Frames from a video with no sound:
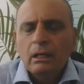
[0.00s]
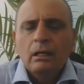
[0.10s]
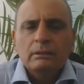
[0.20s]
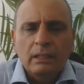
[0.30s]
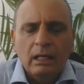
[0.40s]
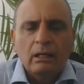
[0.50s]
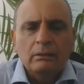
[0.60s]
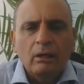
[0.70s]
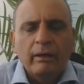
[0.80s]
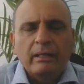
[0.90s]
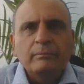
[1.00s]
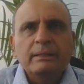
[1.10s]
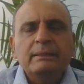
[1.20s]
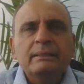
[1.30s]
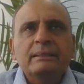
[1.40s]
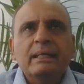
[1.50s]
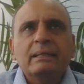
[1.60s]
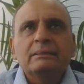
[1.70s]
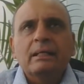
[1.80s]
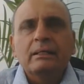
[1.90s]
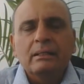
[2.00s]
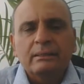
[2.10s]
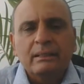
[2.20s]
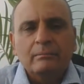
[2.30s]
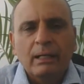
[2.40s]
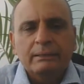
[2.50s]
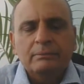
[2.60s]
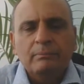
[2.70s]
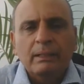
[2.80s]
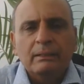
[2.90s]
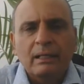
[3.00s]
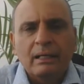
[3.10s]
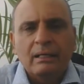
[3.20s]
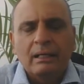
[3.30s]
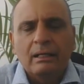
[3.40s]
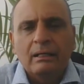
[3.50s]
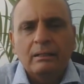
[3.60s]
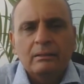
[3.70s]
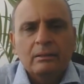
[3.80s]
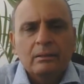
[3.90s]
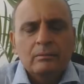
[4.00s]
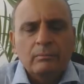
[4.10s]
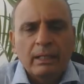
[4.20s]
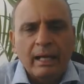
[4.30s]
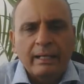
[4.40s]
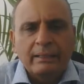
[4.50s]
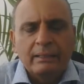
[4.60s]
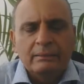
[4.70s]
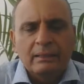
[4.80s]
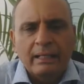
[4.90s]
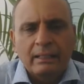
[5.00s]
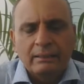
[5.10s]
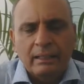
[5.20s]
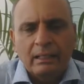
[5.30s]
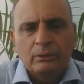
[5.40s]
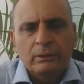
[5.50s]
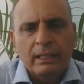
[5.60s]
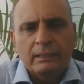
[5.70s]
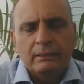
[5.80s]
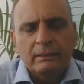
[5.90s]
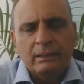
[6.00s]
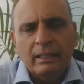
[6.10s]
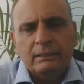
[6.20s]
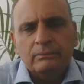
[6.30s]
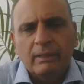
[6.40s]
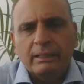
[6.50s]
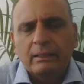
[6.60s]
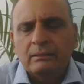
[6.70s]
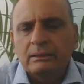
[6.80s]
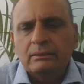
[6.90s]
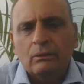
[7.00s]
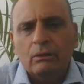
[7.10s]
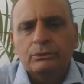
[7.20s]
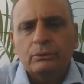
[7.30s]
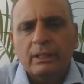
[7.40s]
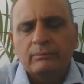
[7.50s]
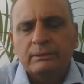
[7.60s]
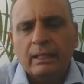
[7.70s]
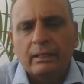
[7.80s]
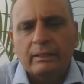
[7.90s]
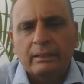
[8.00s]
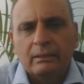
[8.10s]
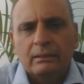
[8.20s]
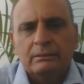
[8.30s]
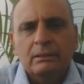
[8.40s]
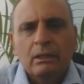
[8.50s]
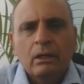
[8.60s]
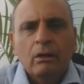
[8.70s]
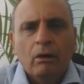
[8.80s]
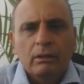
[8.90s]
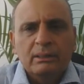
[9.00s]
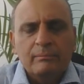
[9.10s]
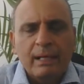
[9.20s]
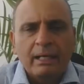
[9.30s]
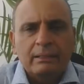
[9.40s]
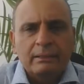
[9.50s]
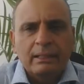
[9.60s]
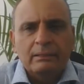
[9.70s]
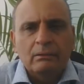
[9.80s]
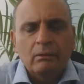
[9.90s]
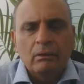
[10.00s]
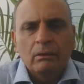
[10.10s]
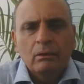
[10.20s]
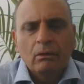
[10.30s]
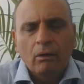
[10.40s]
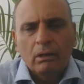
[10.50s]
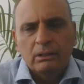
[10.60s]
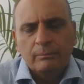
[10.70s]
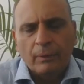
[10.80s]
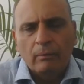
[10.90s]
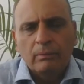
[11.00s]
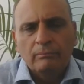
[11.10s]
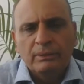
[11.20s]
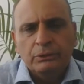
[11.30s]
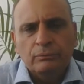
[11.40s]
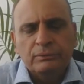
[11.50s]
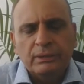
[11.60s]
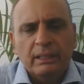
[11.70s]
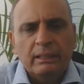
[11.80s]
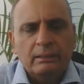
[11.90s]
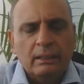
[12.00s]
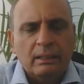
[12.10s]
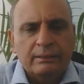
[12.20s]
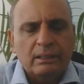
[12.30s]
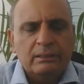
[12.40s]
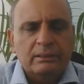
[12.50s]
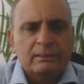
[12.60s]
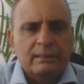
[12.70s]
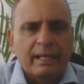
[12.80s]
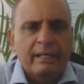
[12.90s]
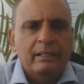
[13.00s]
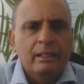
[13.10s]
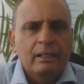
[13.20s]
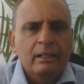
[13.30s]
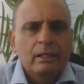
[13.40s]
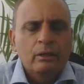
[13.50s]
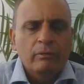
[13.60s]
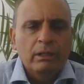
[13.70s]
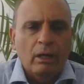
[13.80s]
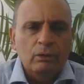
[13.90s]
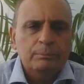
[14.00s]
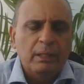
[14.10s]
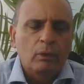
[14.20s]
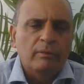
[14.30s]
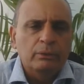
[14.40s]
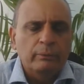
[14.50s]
Yeah. Now NBCC has done nothing much, but I can tell you that in the next 1 year, this stock should give stellar returns on the back that all the problem which you've seen in the construction side will now spill over to